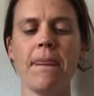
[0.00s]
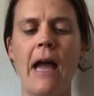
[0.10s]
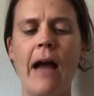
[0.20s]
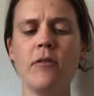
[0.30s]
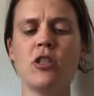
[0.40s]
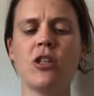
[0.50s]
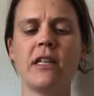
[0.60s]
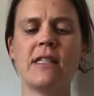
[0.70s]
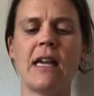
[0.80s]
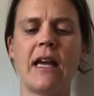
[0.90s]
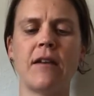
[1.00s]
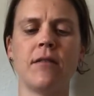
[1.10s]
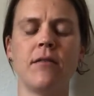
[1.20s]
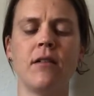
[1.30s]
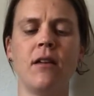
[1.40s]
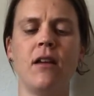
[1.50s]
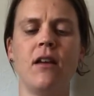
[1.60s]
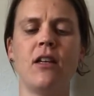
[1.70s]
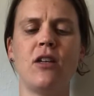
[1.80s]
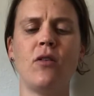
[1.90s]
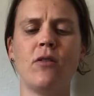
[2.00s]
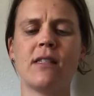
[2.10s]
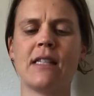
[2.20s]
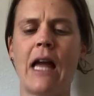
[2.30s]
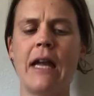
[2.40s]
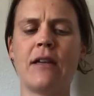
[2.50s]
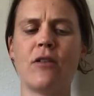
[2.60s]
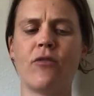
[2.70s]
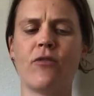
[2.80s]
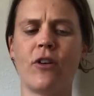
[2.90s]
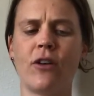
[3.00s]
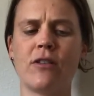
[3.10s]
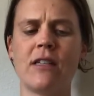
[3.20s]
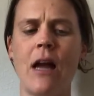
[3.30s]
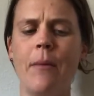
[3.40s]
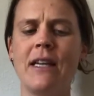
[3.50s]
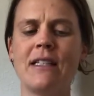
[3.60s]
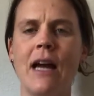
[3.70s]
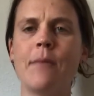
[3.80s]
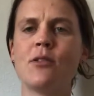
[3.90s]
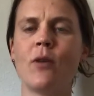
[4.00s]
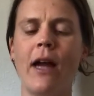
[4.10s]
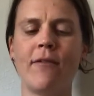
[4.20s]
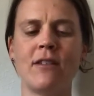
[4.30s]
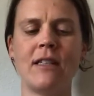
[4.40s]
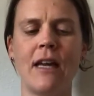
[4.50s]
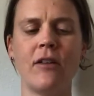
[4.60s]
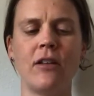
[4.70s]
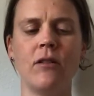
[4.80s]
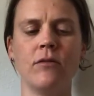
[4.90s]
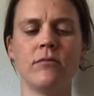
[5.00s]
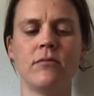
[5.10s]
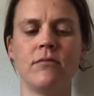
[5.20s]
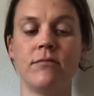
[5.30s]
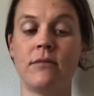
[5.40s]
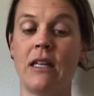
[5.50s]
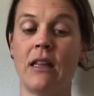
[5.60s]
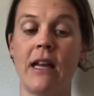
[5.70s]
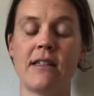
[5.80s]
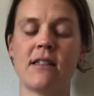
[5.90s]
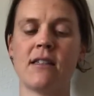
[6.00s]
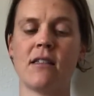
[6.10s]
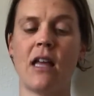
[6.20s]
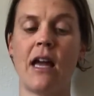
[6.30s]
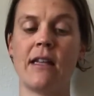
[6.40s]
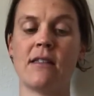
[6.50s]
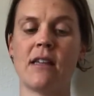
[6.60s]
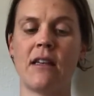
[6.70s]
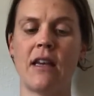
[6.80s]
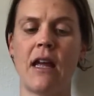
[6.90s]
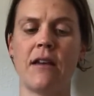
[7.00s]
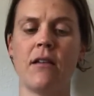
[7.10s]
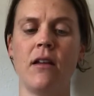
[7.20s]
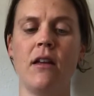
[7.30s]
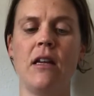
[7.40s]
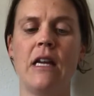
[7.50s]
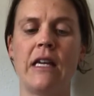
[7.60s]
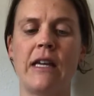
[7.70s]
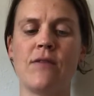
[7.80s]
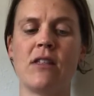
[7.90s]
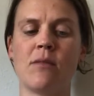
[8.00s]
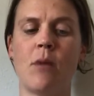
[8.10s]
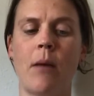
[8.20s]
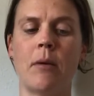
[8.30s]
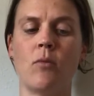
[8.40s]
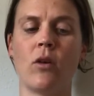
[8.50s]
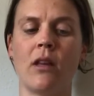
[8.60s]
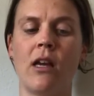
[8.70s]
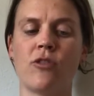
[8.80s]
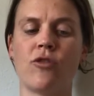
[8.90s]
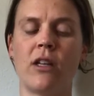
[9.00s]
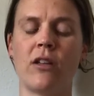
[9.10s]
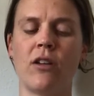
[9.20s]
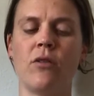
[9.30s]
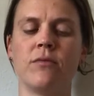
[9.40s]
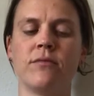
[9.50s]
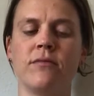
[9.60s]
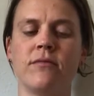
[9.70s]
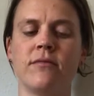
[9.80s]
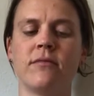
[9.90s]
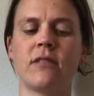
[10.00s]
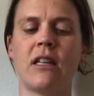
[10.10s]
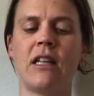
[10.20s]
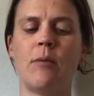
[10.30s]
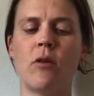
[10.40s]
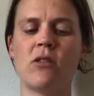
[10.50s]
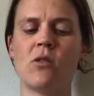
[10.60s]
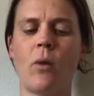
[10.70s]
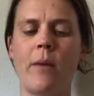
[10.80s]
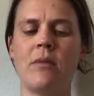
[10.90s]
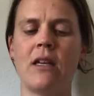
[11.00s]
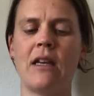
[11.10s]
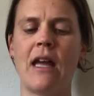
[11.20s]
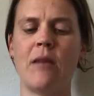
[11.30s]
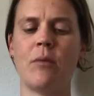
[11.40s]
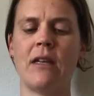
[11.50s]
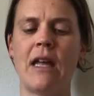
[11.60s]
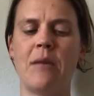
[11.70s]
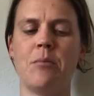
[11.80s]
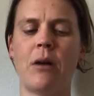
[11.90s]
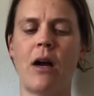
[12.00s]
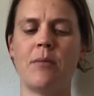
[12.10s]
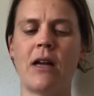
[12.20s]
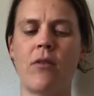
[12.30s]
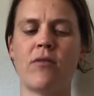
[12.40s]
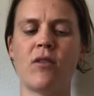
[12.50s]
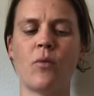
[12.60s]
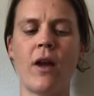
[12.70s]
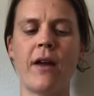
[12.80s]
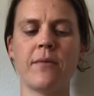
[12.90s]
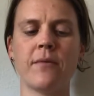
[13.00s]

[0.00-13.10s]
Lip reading: House shook his head. You don't slide into first. How many times do I have to tell you? He likes to slide, said Ned. It gives his mama more laundry to do. Clebo swiped at Ned, but Ned bobbed out of the way.